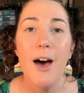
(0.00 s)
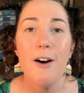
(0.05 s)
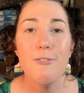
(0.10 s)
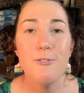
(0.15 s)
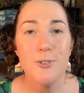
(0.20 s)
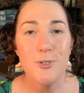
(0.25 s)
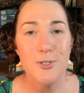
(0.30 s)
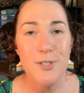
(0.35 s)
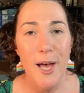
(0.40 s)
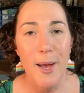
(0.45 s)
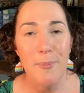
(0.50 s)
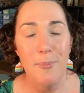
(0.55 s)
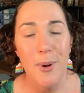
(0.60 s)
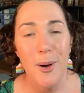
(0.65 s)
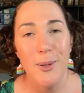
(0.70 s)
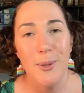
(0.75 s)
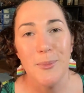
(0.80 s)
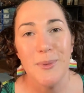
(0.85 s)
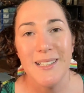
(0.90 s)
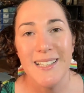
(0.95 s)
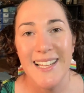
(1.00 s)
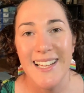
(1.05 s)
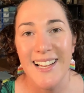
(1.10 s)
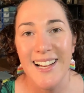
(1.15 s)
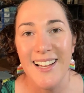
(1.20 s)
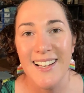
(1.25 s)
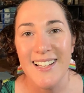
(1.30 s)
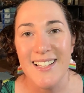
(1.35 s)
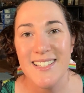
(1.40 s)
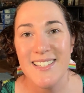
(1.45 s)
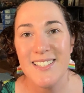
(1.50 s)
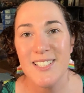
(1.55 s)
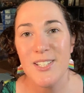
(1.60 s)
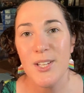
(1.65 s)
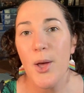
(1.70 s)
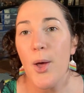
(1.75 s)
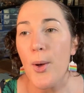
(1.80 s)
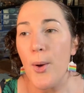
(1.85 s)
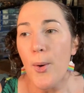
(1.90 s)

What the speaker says: a full-time polymer clay artist?